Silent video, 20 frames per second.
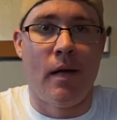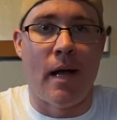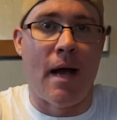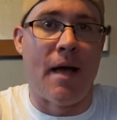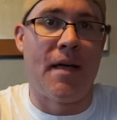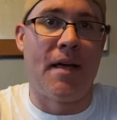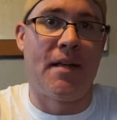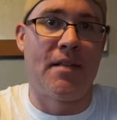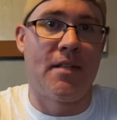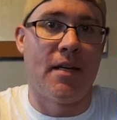
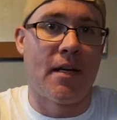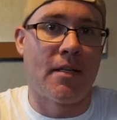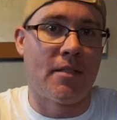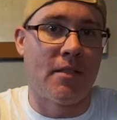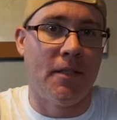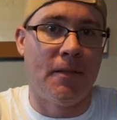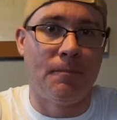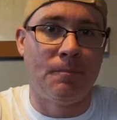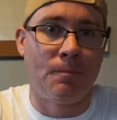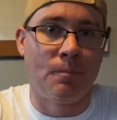I think it's
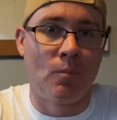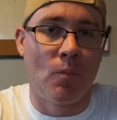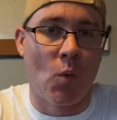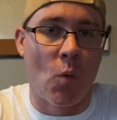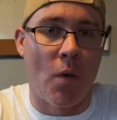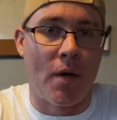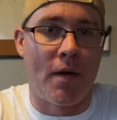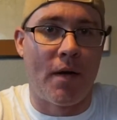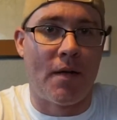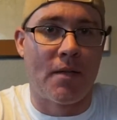excellent.
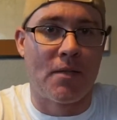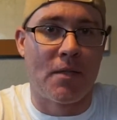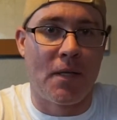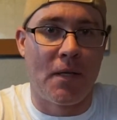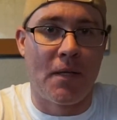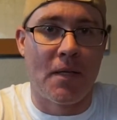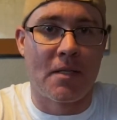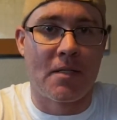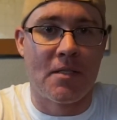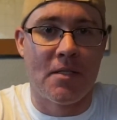Quite
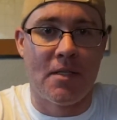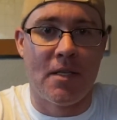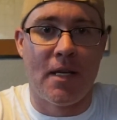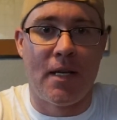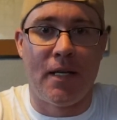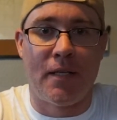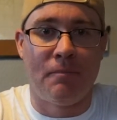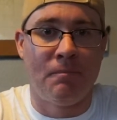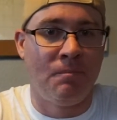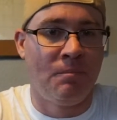honestly, this is
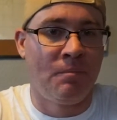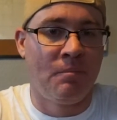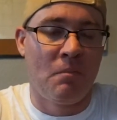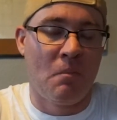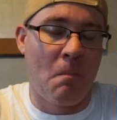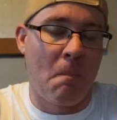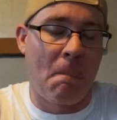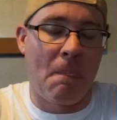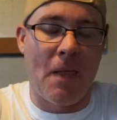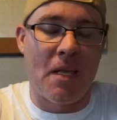
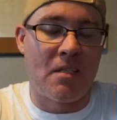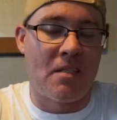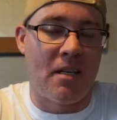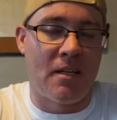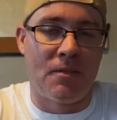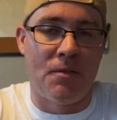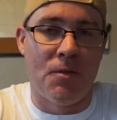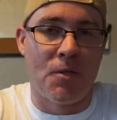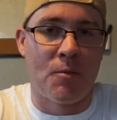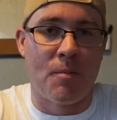it's
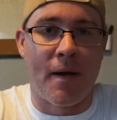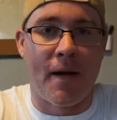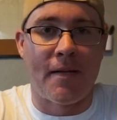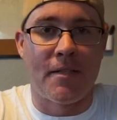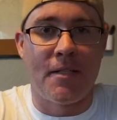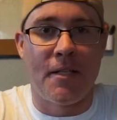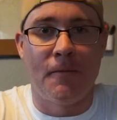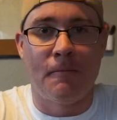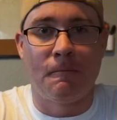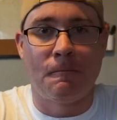not too
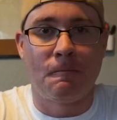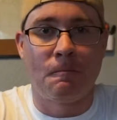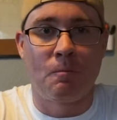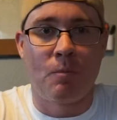spicy.